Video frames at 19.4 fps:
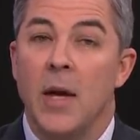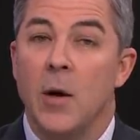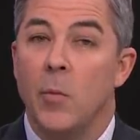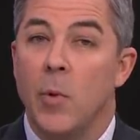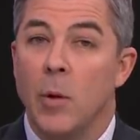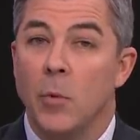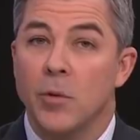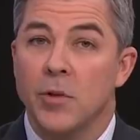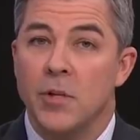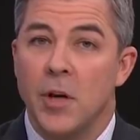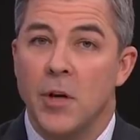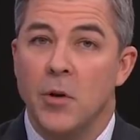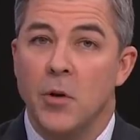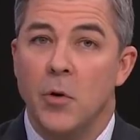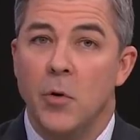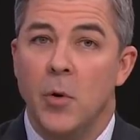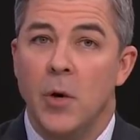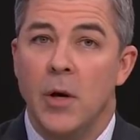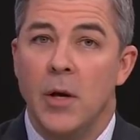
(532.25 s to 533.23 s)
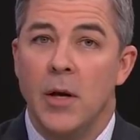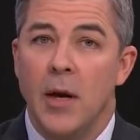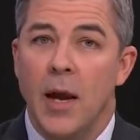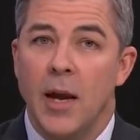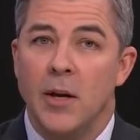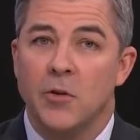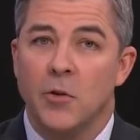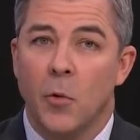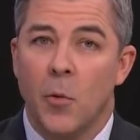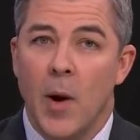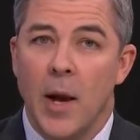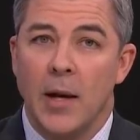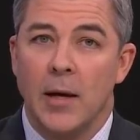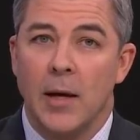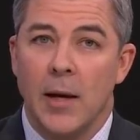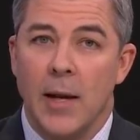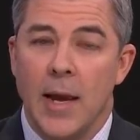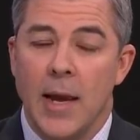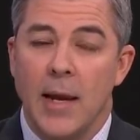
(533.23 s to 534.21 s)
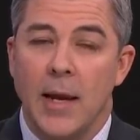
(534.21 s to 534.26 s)
We will send you a direct
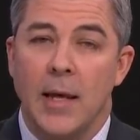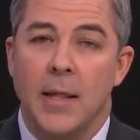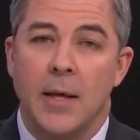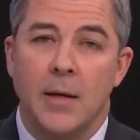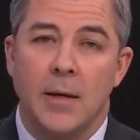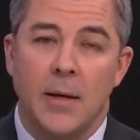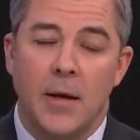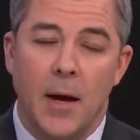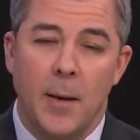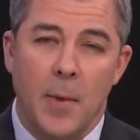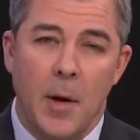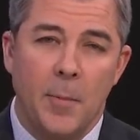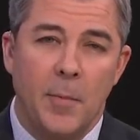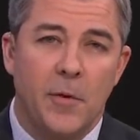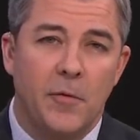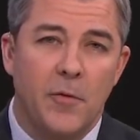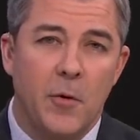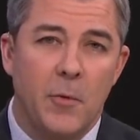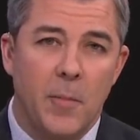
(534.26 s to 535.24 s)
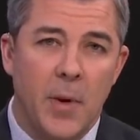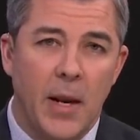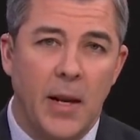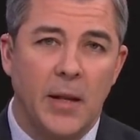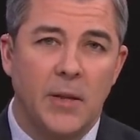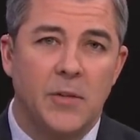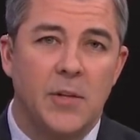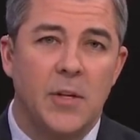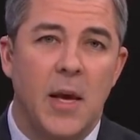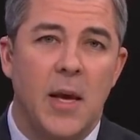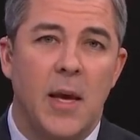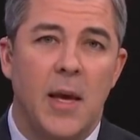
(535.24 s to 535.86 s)
link. And then coming up in a few minutes,